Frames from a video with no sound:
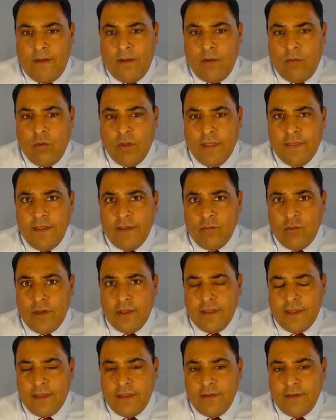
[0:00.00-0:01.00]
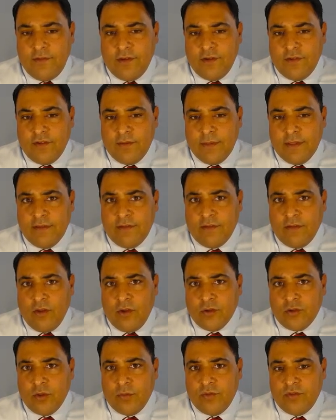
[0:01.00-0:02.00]
Well, I think one of the things to understand about
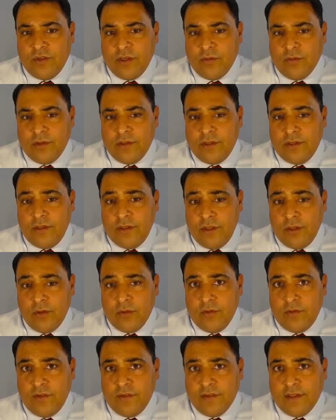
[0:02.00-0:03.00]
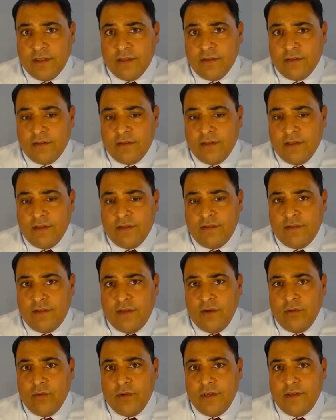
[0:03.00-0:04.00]
long-term steroid use is that the
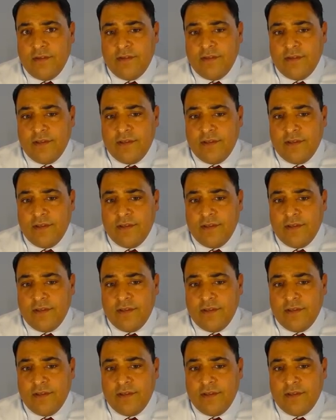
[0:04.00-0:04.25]
steroids